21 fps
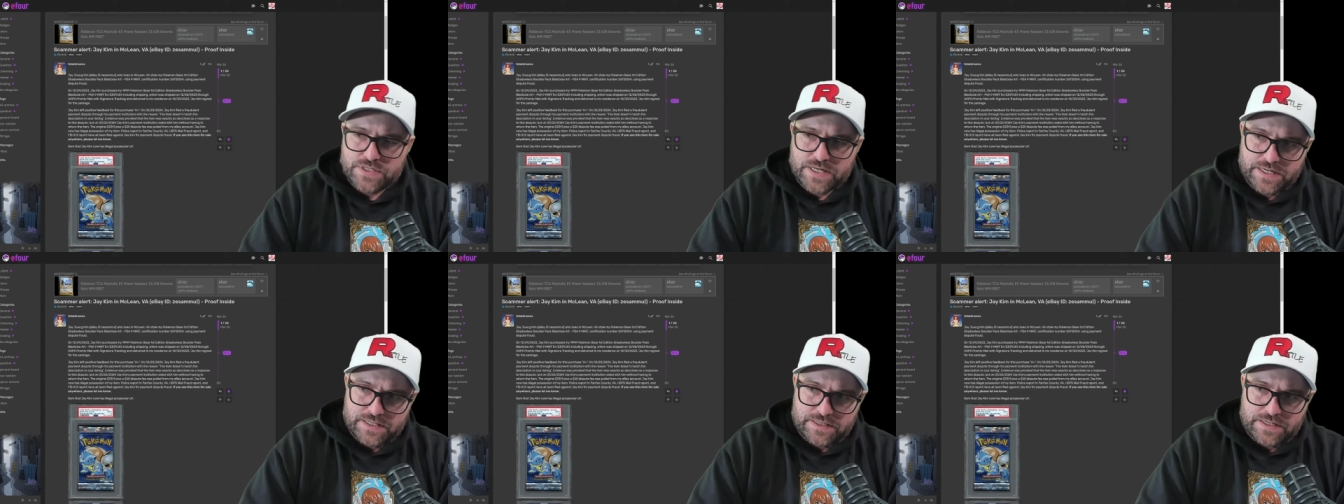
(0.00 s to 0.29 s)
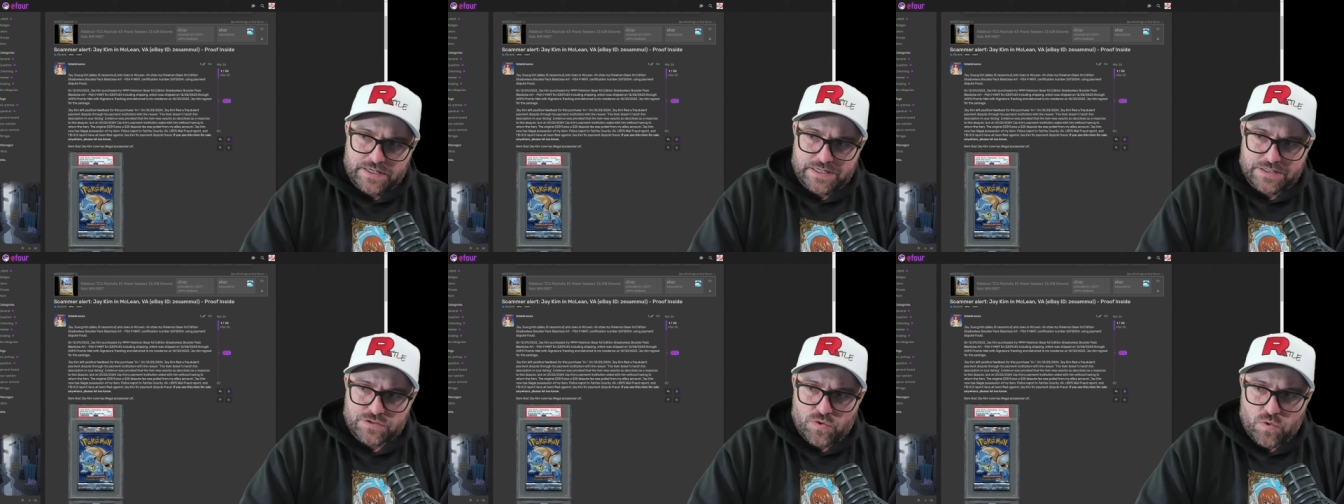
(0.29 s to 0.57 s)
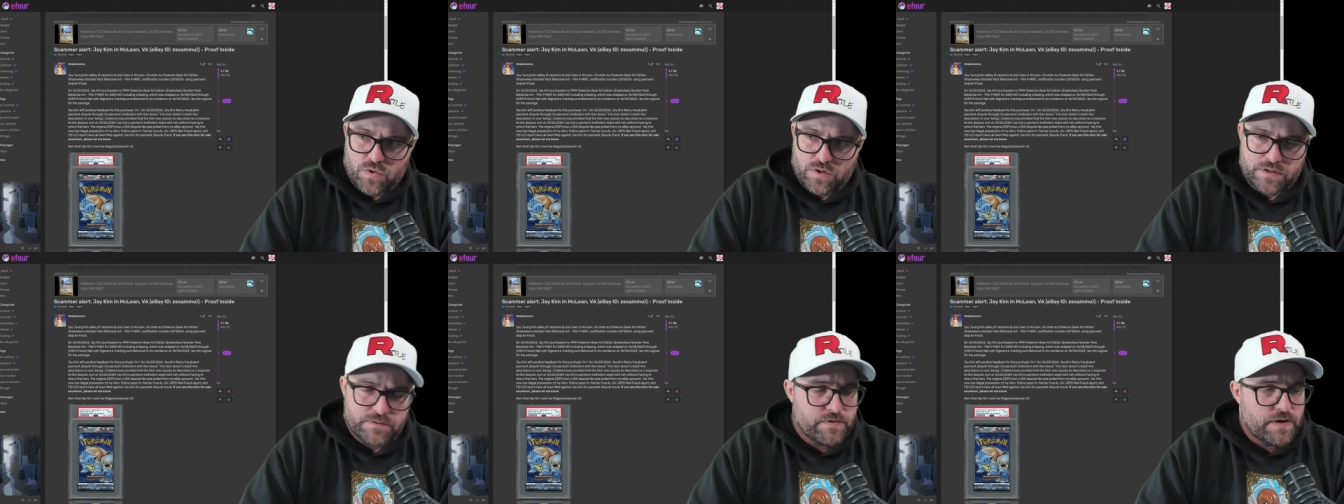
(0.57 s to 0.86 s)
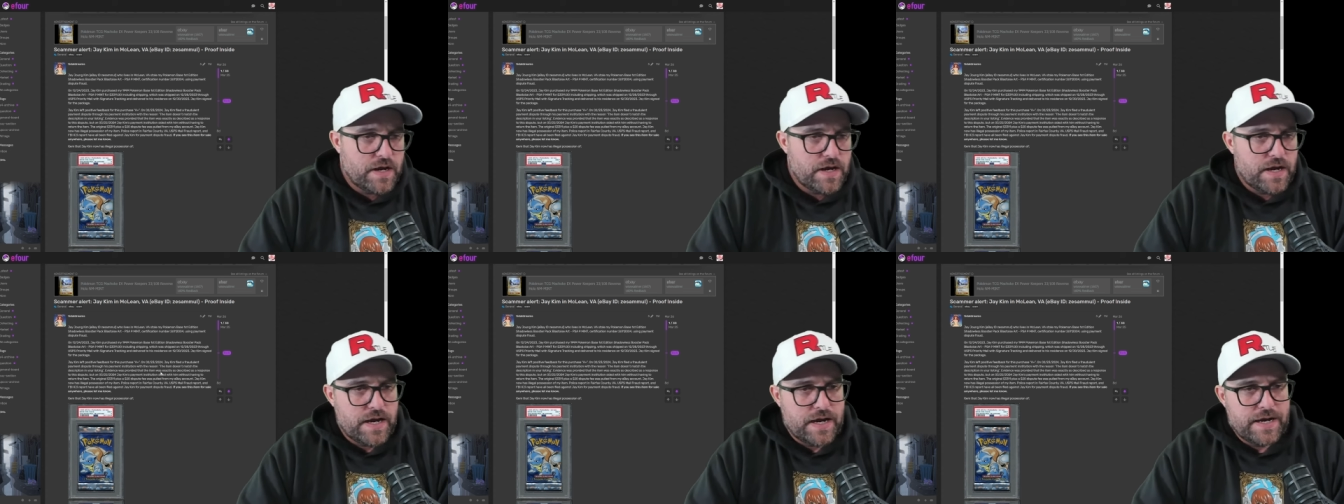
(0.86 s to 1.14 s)
in the Discord
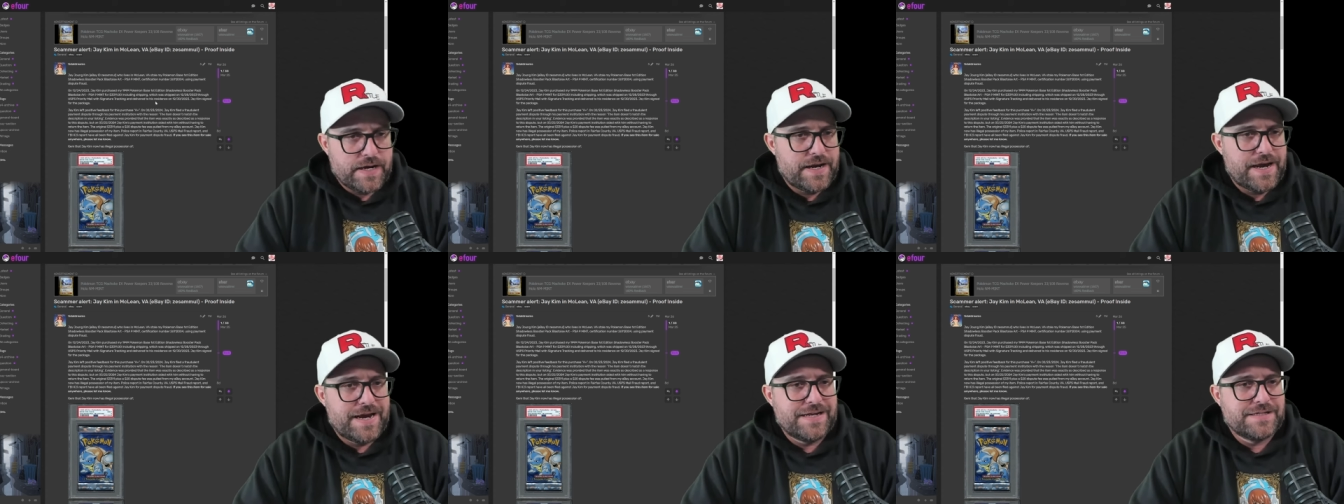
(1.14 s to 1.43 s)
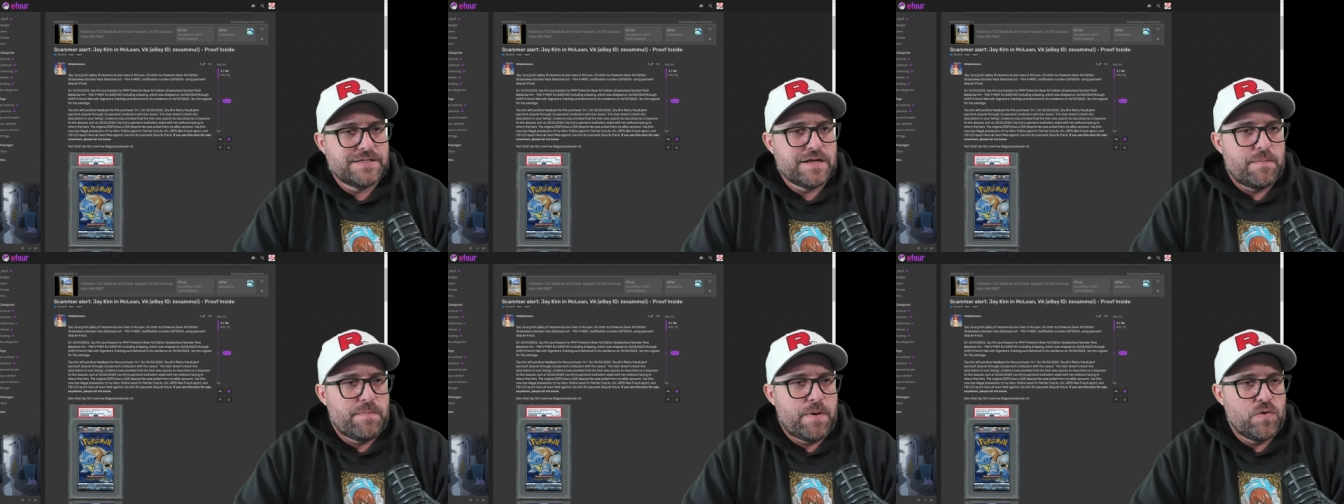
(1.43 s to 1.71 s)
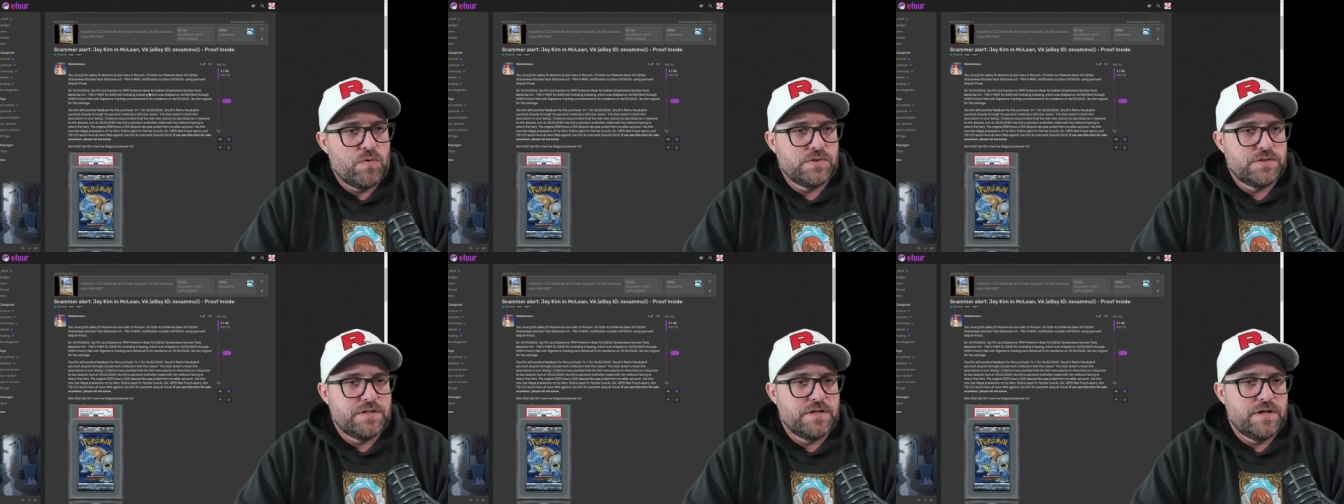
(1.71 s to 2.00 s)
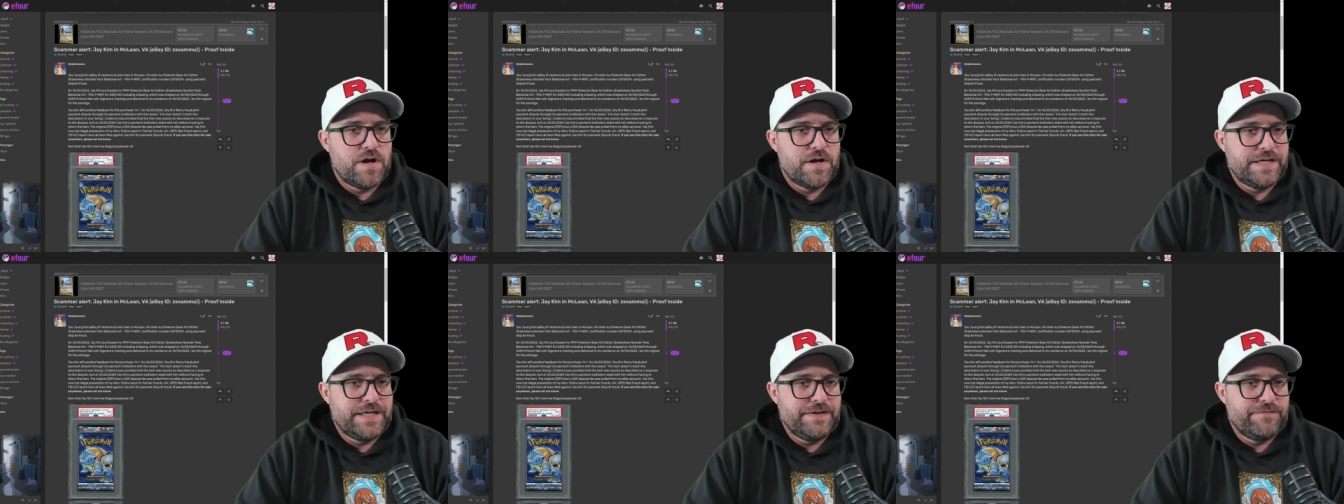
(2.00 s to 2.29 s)
and has posted
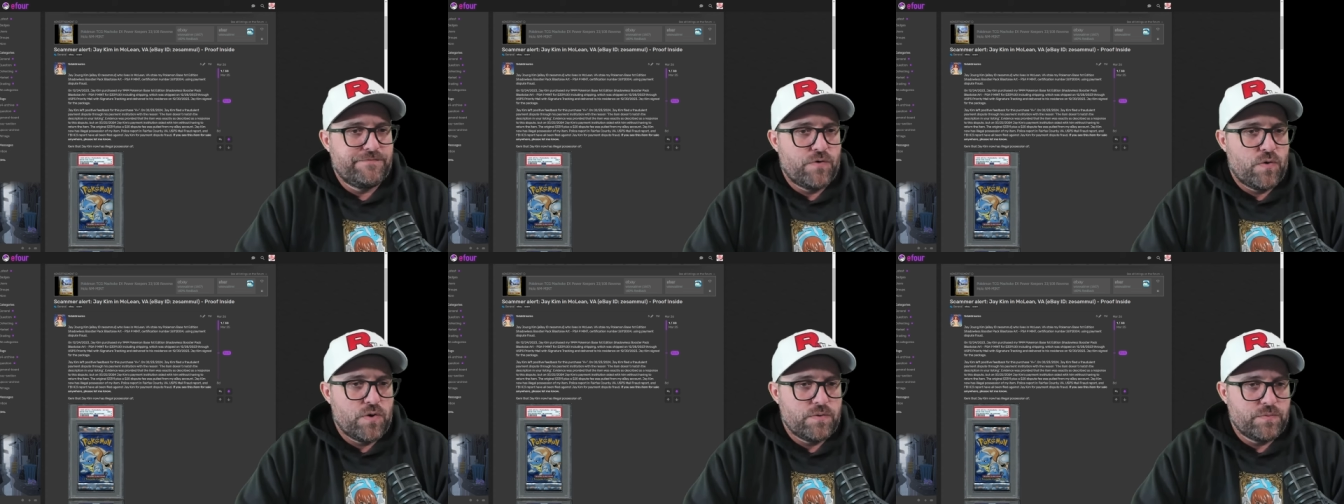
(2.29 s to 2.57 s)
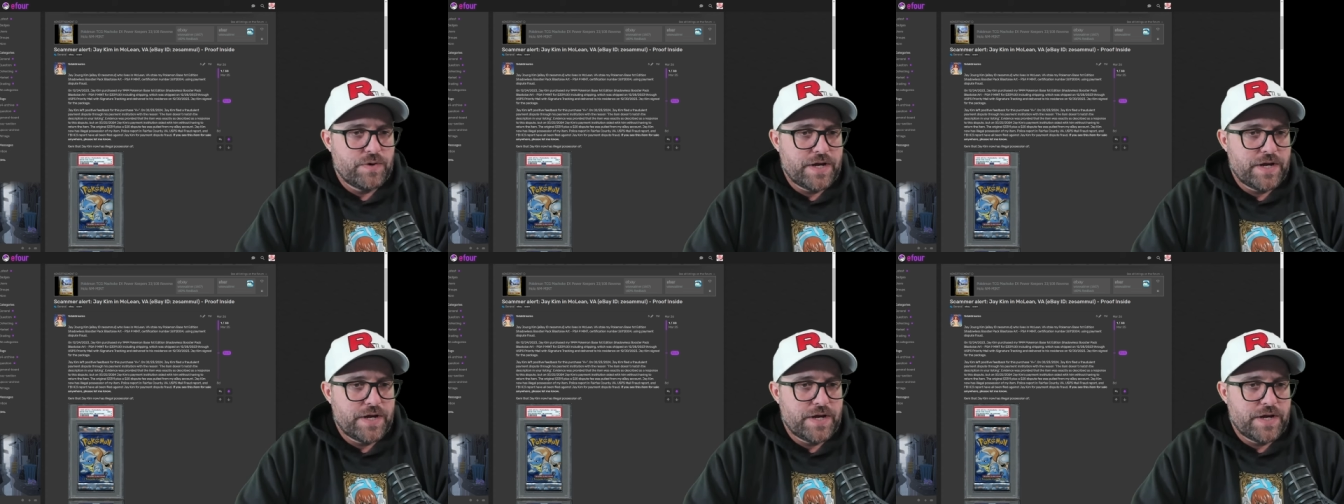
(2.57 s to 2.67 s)
on E4.